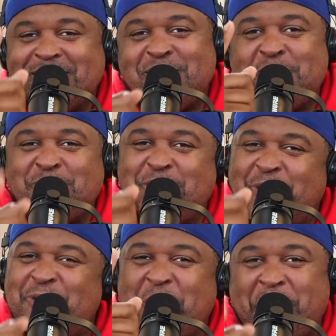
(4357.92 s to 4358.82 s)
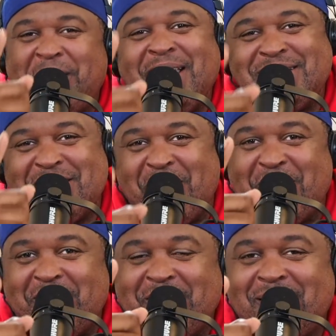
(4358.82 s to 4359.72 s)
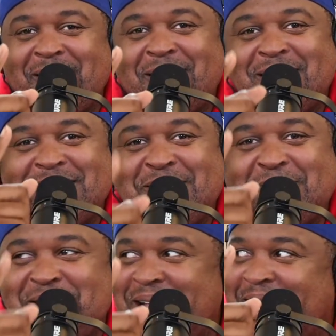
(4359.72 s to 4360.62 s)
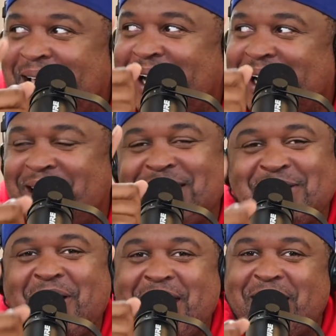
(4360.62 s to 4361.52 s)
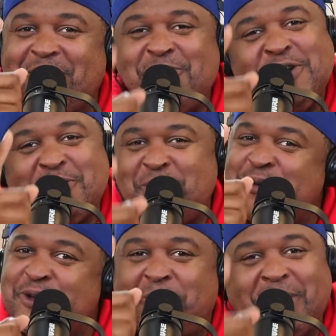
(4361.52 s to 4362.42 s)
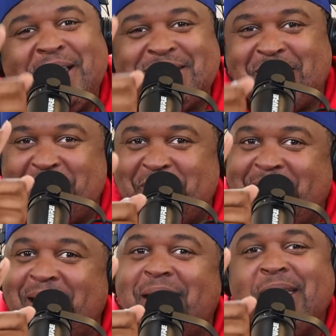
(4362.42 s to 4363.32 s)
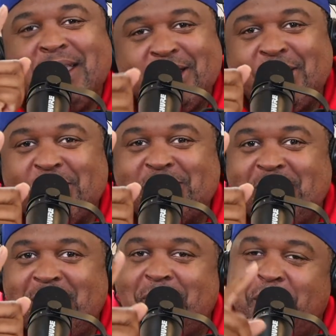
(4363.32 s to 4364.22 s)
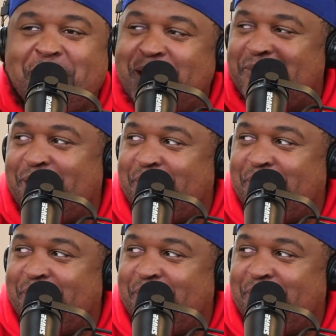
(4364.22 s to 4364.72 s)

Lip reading: See, you're supposed to know who your players are. See what I'm saying? They got to look at their squad. They got to know you got to know who your players are, man. You know what I'm saying? But I'm going to let them go.